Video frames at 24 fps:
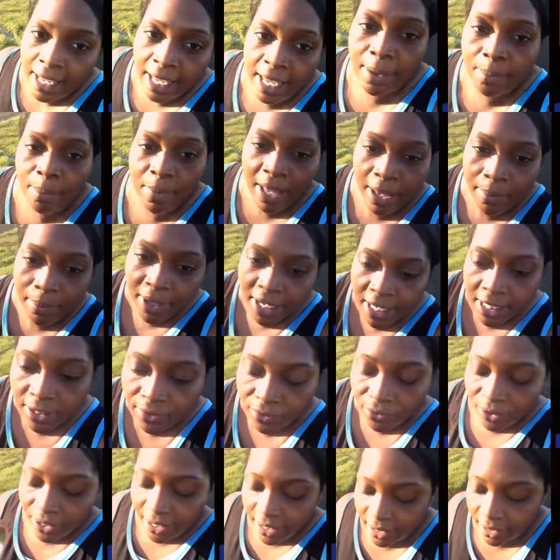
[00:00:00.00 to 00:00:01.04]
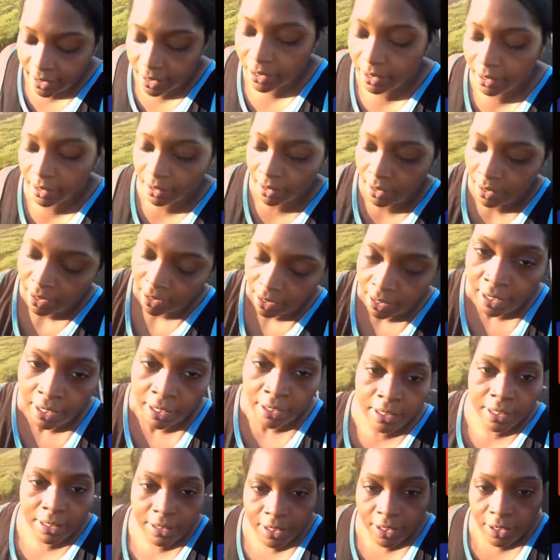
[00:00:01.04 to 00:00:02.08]
and my best friend
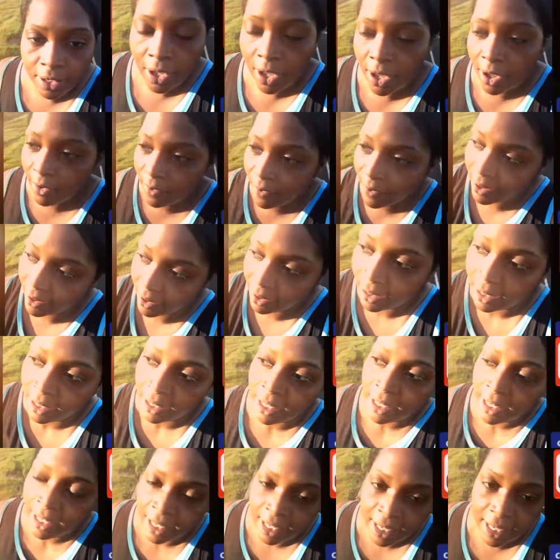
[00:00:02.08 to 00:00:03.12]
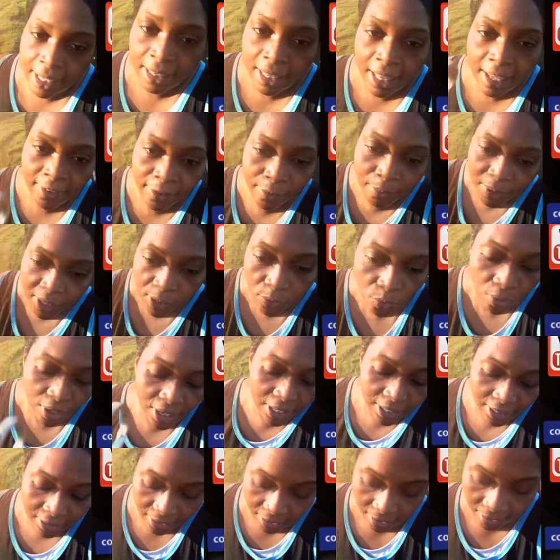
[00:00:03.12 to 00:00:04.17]
took off and left me
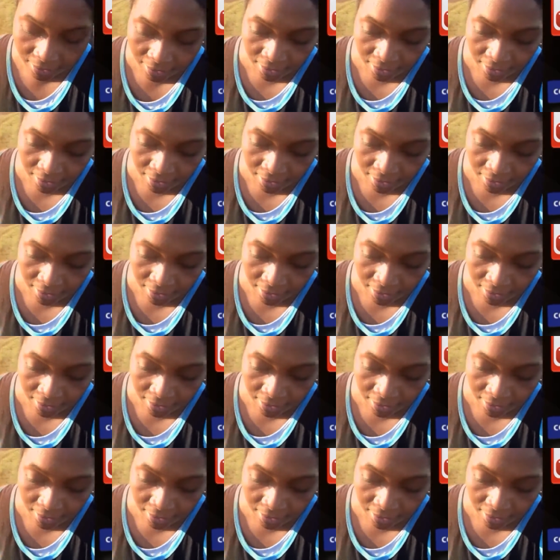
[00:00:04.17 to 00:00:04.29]
running.